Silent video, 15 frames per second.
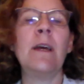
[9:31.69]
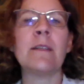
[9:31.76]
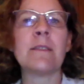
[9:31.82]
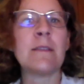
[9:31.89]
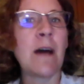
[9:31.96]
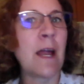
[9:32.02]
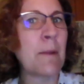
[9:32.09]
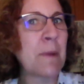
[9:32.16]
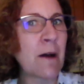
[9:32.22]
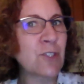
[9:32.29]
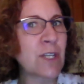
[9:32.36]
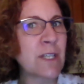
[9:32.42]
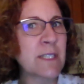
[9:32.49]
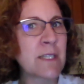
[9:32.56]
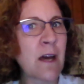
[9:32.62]
It's not about
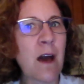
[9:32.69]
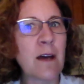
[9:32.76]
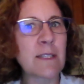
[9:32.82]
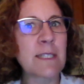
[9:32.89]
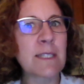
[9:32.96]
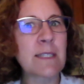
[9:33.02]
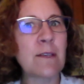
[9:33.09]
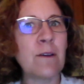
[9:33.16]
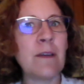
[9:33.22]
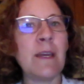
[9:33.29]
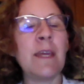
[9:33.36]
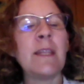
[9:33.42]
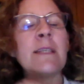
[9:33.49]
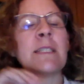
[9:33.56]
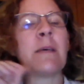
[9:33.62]
just us,
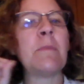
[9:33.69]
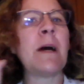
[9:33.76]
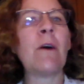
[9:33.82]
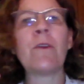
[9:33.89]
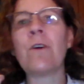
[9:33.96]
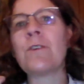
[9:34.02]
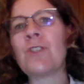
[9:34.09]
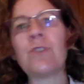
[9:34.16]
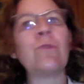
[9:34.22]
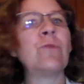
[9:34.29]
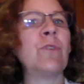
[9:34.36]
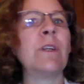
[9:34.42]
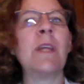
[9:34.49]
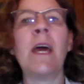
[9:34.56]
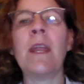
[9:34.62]
it is about our
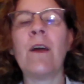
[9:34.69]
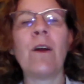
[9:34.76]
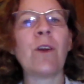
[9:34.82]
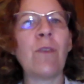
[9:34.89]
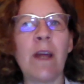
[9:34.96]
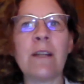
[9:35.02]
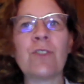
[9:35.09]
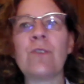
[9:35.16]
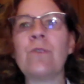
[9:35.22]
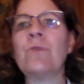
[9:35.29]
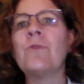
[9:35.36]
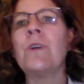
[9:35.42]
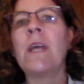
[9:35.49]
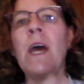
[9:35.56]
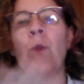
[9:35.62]
children and our
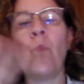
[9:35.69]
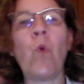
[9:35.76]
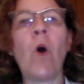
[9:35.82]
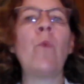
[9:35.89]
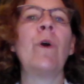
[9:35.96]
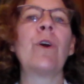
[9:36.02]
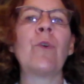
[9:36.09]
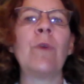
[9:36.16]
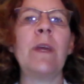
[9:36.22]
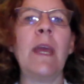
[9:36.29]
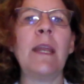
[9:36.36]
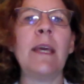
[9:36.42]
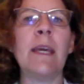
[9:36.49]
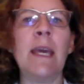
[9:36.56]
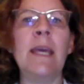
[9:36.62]
grandchildren and what we're
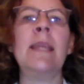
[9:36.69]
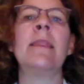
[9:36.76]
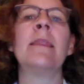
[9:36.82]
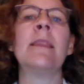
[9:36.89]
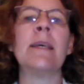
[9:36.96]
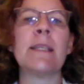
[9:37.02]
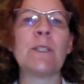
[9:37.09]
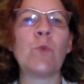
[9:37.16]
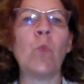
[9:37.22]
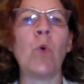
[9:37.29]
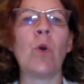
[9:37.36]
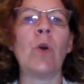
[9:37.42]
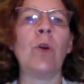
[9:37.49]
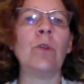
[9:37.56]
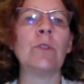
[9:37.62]
creating in this
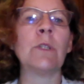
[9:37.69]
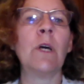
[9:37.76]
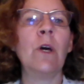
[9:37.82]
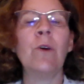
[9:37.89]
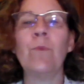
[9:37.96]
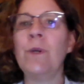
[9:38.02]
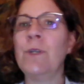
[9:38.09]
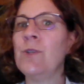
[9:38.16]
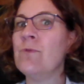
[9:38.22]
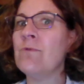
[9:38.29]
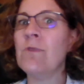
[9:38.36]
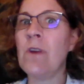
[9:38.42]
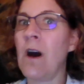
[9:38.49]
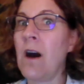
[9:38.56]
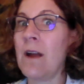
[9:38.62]
world. We do
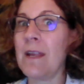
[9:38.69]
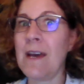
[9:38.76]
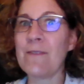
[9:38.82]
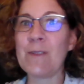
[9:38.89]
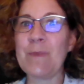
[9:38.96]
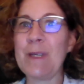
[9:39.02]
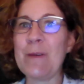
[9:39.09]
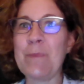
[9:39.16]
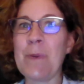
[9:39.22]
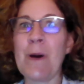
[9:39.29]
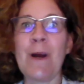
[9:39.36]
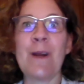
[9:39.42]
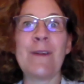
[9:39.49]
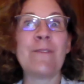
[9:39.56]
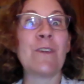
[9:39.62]
not have to be a
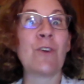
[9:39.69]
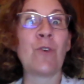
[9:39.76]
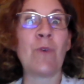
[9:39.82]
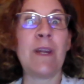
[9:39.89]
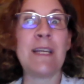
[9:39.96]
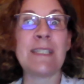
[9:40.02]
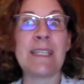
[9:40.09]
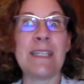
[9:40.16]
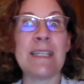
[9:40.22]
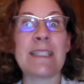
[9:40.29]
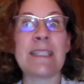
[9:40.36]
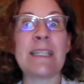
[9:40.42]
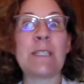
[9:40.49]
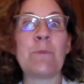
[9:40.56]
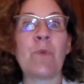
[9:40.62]
part of the
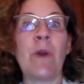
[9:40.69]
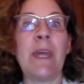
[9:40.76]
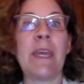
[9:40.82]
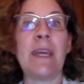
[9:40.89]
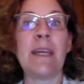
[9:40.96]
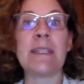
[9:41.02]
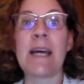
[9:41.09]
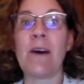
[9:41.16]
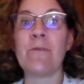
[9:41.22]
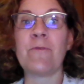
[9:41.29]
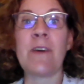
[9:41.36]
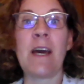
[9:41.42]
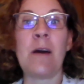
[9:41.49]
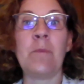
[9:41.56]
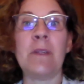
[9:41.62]
craziness that's breaking down
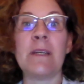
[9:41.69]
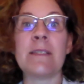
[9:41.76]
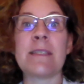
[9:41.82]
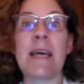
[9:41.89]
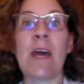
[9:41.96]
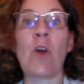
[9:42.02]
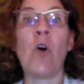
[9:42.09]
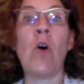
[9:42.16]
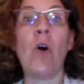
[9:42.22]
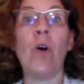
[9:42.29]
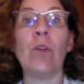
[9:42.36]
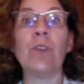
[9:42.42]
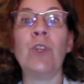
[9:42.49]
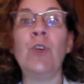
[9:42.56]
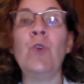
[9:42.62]
families at
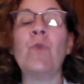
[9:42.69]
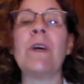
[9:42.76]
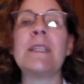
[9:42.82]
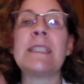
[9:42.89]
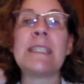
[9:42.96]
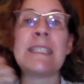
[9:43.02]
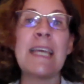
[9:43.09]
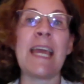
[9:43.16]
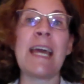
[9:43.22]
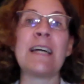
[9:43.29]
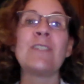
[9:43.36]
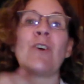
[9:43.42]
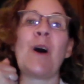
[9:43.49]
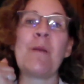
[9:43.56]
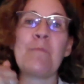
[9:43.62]
all. You can
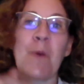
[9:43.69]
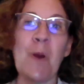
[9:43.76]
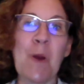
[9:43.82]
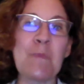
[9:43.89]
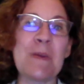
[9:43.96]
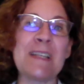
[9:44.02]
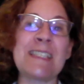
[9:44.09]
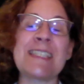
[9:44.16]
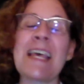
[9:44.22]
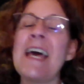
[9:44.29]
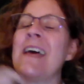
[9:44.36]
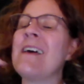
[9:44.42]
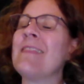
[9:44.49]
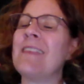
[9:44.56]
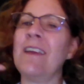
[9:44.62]
stand on purpose
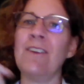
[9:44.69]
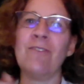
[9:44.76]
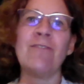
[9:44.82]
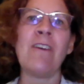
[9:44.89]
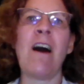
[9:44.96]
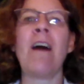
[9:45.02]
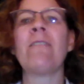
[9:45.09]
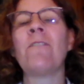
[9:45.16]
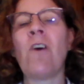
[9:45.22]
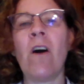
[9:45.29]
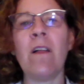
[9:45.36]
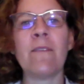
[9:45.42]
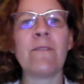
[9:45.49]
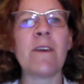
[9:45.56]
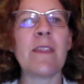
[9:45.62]
that you're not
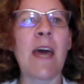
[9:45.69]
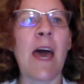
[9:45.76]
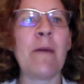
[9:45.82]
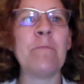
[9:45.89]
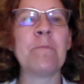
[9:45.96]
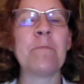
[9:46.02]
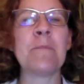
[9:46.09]
falling for that.